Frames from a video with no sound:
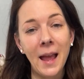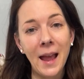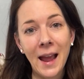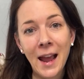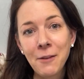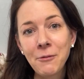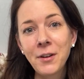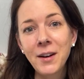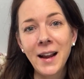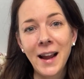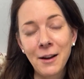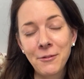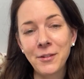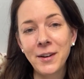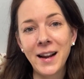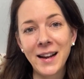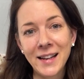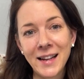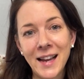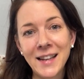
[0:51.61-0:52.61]
ever
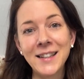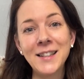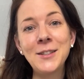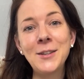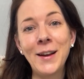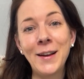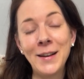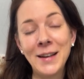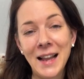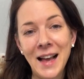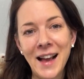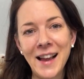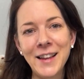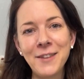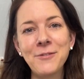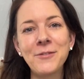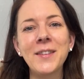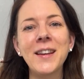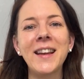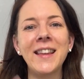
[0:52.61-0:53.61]
again in your
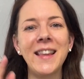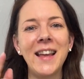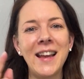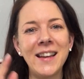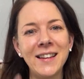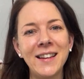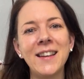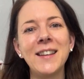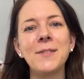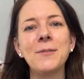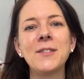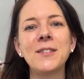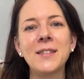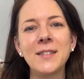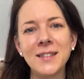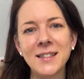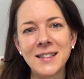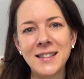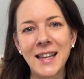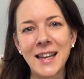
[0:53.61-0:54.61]
life, then
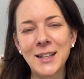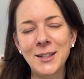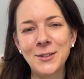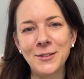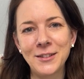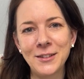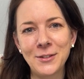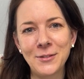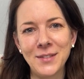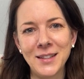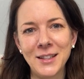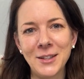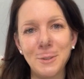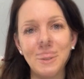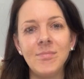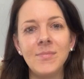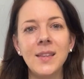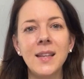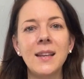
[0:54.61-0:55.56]
stick to this video.